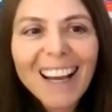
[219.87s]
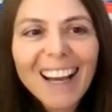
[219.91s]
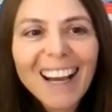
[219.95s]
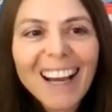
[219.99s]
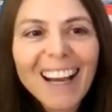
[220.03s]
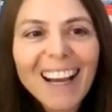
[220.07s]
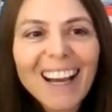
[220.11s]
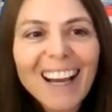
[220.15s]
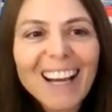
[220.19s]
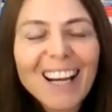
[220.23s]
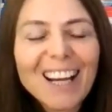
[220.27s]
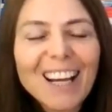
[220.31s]

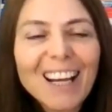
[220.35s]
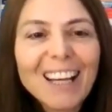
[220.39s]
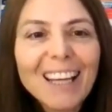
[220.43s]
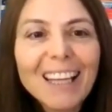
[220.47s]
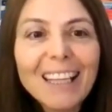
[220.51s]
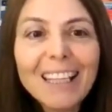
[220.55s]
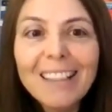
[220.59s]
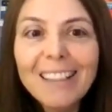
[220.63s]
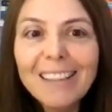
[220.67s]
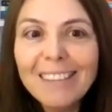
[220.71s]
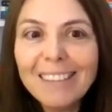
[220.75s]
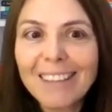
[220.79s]
In
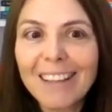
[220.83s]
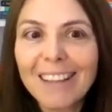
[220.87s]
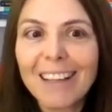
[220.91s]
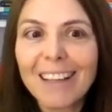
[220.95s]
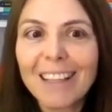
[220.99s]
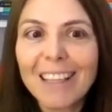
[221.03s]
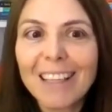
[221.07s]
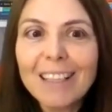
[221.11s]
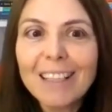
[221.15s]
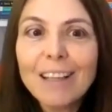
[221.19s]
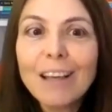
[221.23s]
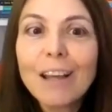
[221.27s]

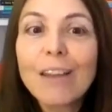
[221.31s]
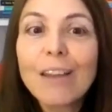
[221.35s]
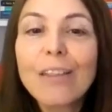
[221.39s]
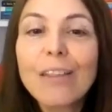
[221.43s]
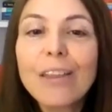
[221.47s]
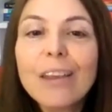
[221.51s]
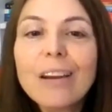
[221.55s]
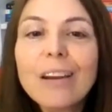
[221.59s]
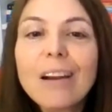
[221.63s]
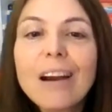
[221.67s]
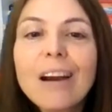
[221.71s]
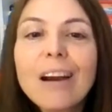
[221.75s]
Italian,
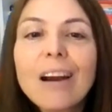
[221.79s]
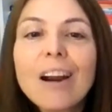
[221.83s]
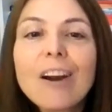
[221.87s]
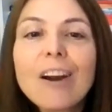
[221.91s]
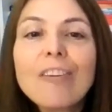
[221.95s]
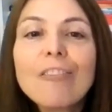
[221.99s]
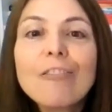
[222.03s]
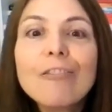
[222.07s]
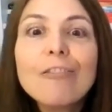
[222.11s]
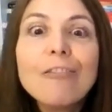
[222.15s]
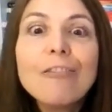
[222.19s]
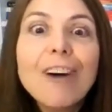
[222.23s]
there are
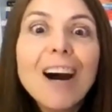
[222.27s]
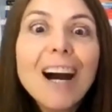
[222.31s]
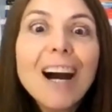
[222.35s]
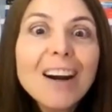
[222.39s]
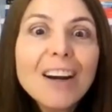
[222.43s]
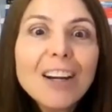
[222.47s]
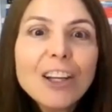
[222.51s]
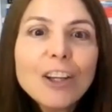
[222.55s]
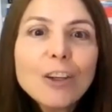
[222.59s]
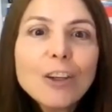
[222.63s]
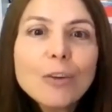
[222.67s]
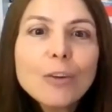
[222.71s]

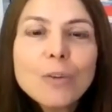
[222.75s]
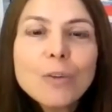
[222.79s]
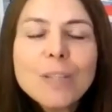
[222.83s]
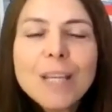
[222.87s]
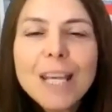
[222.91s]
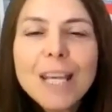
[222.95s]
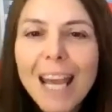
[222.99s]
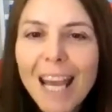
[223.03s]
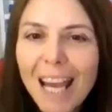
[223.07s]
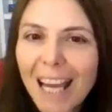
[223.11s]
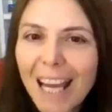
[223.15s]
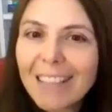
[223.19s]
various
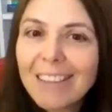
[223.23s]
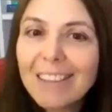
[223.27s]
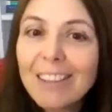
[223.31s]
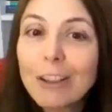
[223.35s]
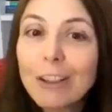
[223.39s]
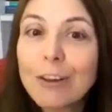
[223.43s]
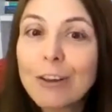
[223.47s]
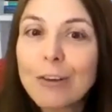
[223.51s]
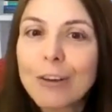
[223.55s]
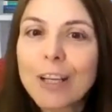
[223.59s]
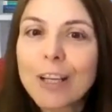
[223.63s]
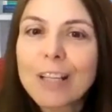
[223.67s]

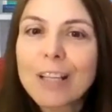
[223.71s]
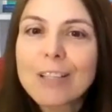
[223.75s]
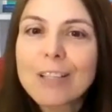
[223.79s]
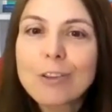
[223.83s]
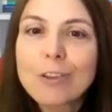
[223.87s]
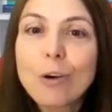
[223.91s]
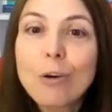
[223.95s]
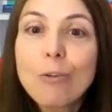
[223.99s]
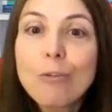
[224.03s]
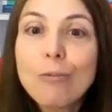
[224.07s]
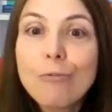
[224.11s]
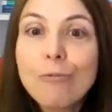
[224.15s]
categories
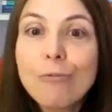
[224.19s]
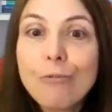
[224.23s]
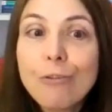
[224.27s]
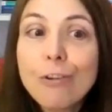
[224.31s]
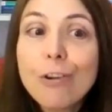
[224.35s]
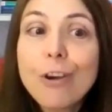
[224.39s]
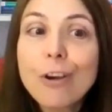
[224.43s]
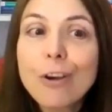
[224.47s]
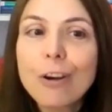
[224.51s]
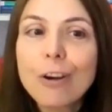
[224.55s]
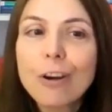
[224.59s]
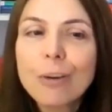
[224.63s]
of
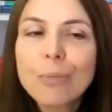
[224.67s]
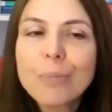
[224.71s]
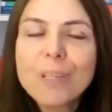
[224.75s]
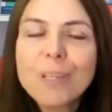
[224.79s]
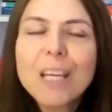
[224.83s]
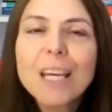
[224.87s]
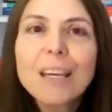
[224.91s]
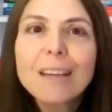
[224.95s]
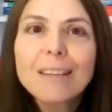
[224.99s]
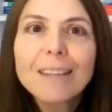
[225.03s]
verbs